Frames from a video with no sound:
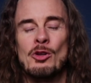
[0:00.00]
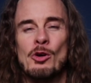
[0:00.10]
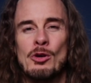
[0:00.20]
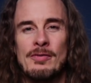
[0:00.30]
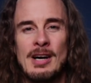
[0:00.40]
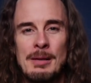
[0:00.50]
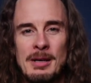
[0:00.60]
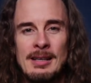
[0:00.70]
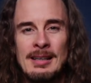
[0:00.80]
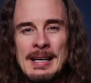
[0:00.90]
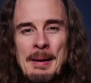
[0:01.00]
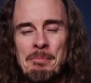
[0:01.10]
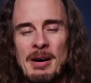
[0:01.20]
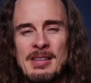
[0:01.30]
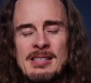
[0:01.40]
local development,
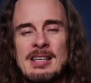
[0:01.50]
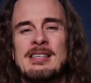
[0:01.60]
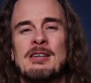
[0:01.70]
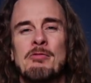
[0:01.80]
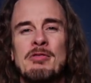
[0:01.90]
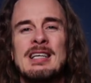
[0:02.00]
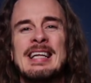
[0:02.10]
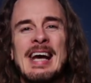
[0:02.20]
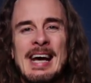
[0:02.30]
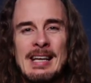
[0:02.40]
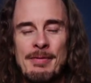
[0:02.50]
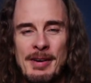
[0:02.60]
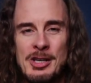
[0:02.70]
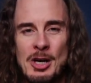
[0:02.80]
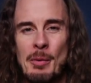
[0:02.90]
but this is a really handy
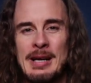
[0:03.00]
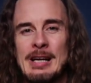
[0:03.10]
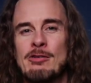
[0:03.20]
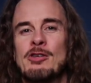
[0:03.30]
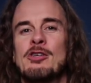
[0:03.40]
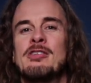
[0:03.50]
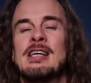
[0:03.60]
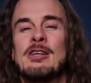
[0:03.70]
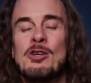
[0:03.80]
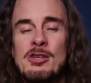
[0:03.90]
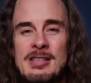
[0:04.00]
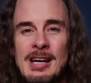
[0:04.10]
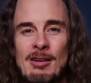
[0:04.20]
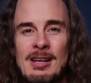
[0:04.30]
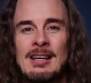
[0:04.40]
feature when introducing a new
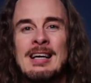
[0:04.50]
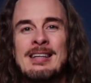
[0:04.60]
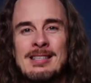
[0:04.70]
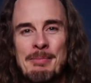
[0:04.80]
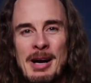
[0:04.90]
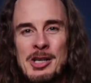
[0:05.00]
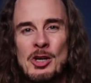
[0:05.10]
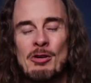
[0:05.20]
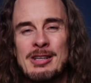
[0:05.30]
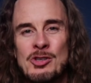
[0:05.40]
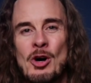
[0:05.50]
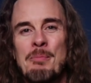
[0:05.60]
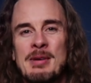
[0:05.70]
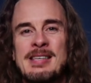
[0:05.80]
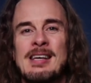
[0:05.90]
secret to make sure it's not
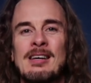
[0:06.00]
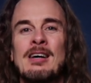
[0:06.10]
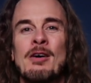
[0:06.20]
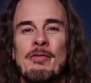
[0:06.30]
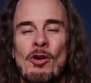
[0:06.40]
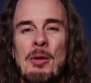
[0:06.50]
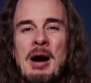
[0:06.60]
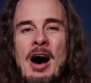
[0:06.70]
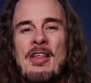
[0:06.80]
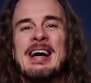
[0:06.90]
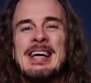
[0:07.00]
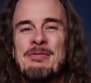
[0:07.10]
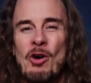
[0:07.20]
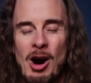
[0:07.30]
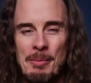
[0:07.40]
missing from other
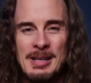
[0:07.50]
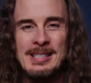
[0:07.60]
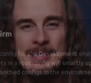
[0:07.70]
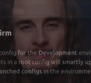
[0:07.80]
environments.